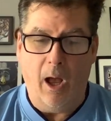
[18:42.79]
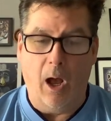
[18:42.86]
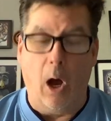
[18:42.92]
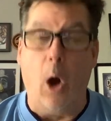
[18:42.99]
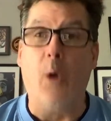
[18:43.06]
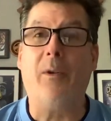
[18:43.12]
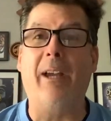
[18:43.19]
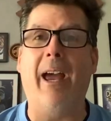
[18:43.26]

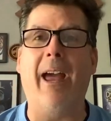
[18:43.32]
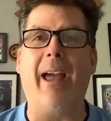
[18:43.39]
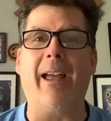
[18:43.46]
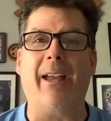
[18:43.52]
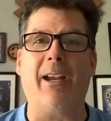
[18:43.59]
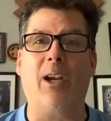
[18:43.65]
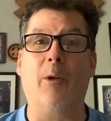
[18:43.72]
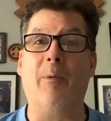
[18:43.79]

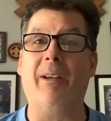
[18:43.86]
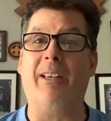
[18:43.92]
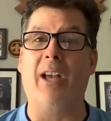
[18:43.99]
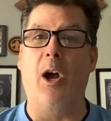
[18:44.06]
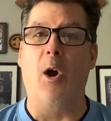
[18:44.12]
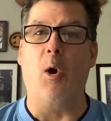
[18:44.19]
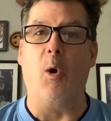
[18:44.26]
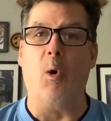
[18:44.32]
Okay, here we
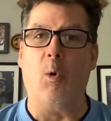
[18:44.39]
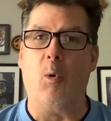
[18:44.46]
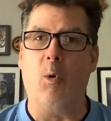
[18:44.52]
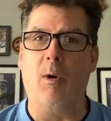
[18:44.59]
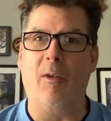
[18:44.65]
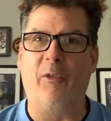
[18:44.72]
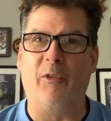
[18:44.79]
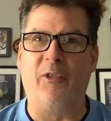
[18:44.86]

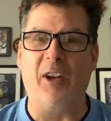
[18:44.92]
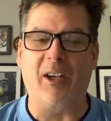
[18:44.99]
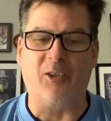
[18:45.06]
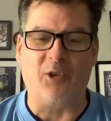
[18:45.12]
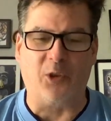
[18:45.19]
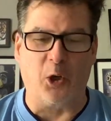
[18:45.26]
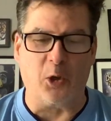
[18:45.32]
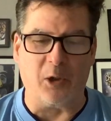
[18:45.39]
go.
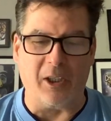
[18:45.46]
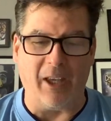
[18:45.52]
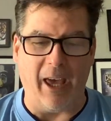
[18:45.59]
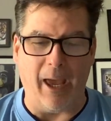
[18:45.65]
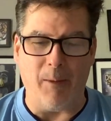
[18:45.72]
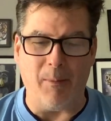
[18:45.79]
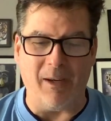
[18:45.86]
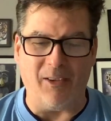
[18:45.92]
6:30
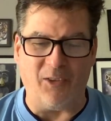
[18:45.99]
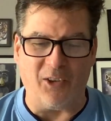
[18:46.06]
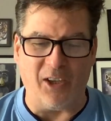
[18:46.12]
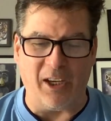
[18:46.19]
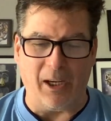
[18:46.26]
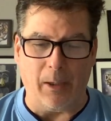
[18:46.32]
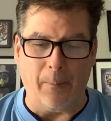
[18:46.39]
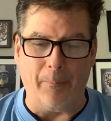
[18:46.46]

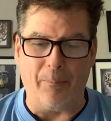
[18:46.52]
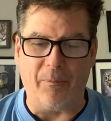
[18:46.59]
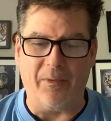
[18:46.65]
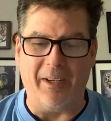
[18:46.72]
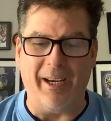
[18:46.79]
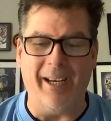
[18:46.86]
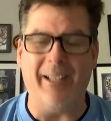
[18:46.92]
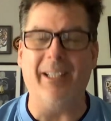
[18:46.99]
ABC.
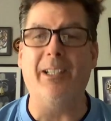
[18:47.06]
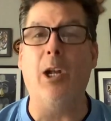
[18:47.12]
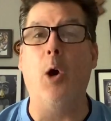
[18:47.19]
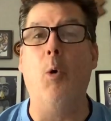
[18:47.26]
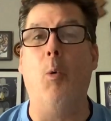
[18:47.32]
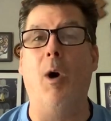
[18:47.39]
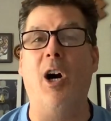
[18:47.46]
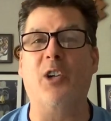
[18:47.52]

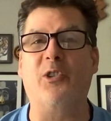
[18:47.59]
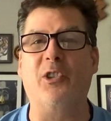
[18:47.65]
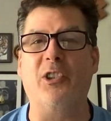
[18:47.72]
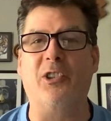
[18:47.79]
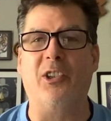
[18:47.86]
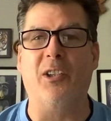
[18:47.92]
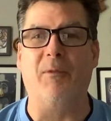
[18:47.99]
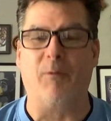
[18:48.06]
10-0
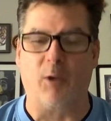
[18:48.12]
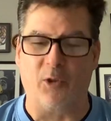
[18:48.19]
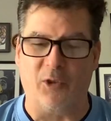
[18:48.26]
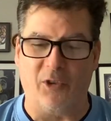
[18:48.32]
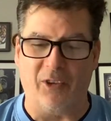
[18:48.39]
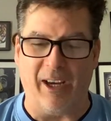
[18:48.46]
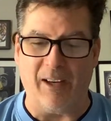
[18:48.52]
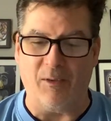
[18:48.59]
Washington
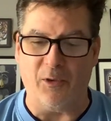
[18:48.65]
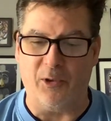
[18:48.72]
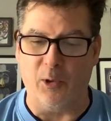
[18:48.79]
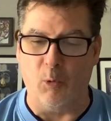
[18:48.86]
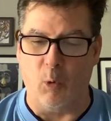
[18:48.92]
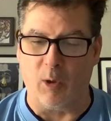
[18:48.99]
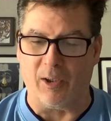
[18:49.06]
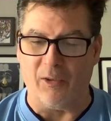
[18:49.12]
versus
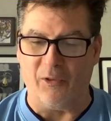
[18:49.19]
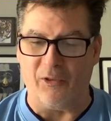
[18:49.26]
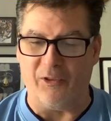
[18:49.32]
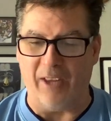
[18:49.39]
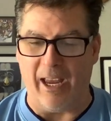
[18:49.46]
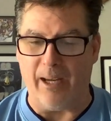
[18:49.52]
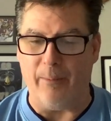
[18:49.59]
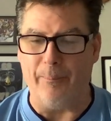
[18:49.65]
8-2 Oregon
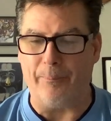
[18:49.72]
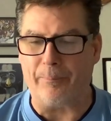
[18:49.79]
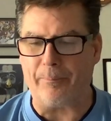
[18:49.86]
State.